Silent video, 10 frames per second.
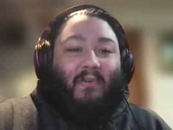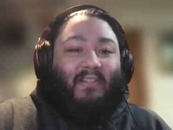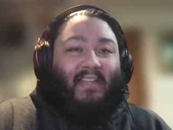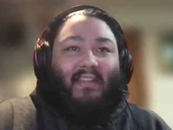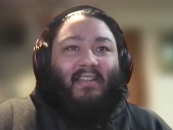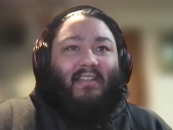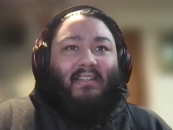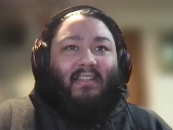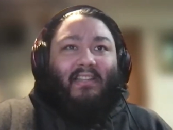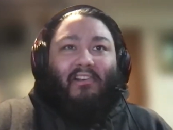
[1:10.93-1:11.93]
Cause like
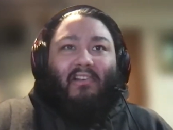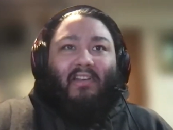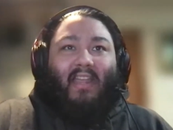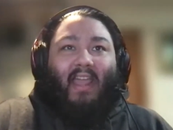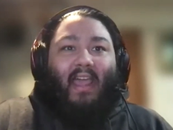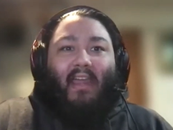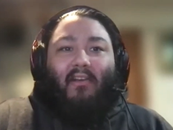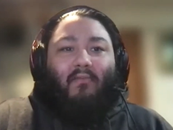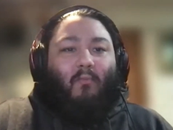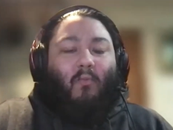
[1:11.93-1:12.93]
literally, like I, I
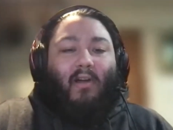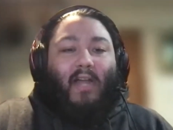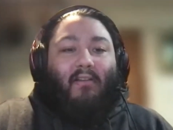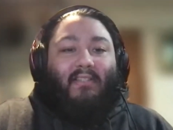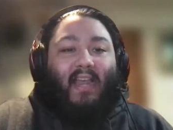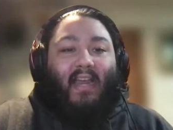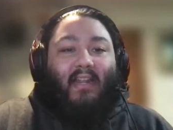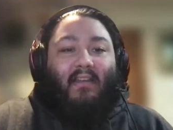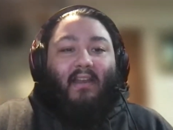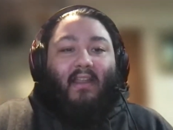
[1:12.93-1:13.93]
could walk outside
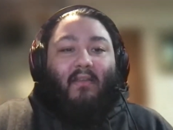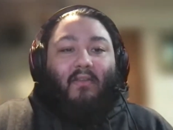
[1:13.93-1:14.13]
and like